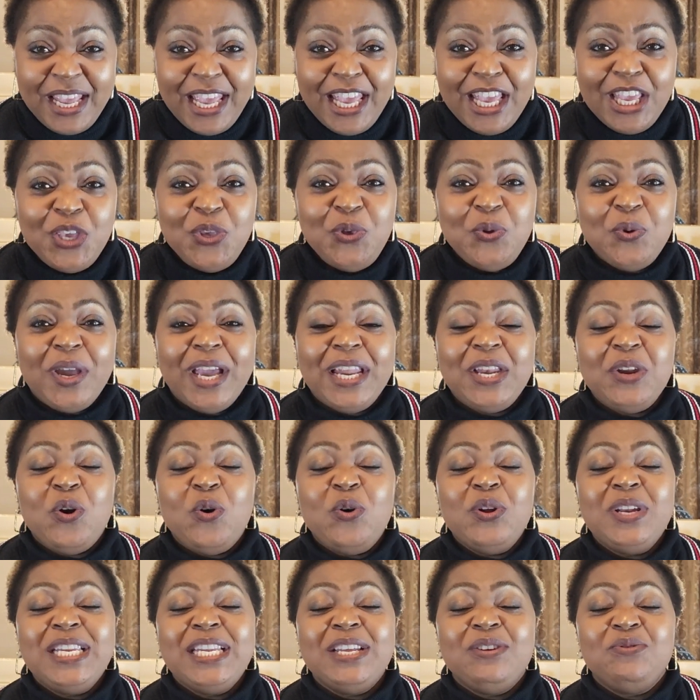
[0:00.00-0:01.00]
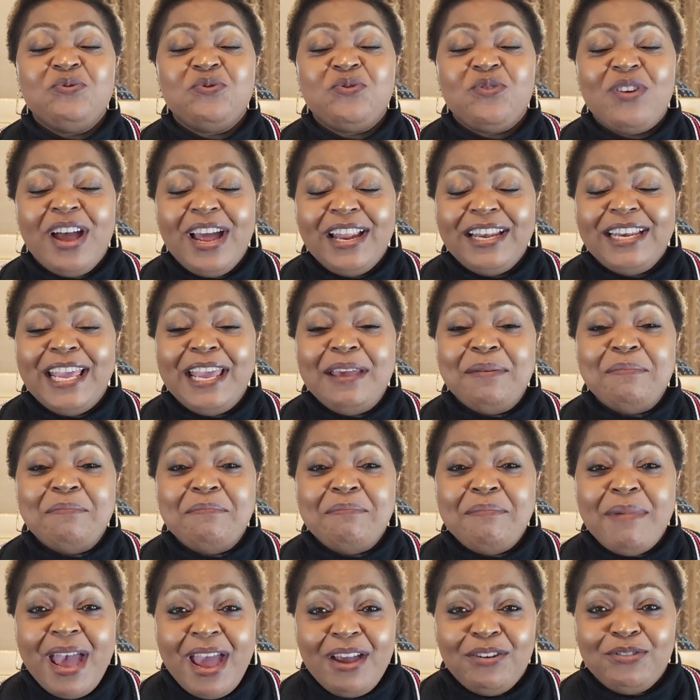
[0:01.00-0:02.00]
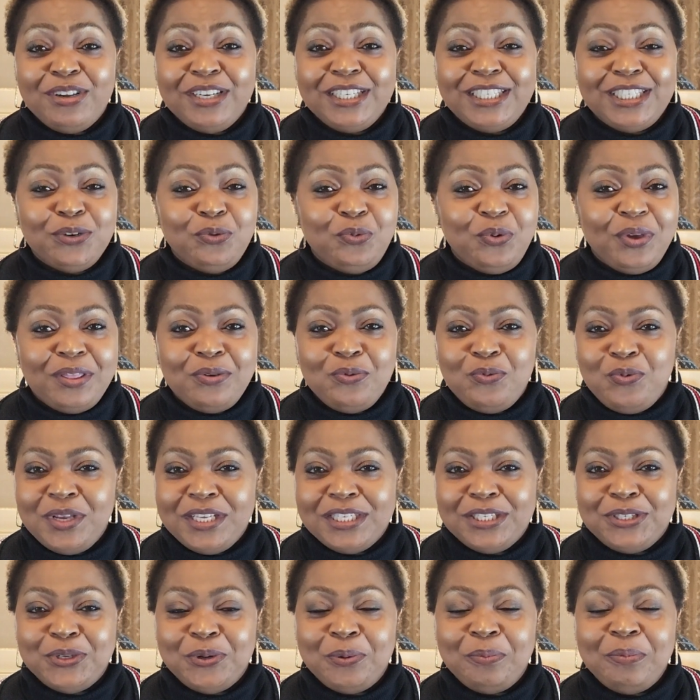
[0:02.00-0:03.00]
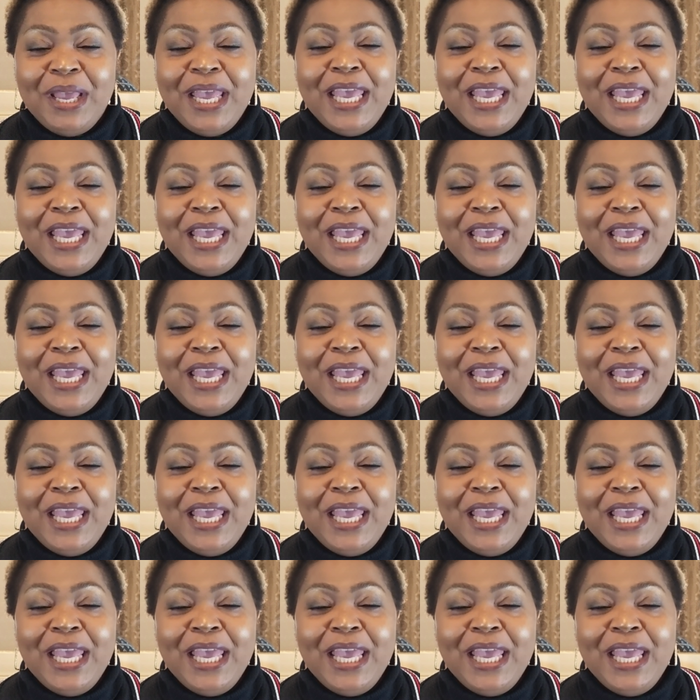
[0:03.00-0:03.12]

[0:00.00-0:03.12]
You can only run a marriage with wisdom.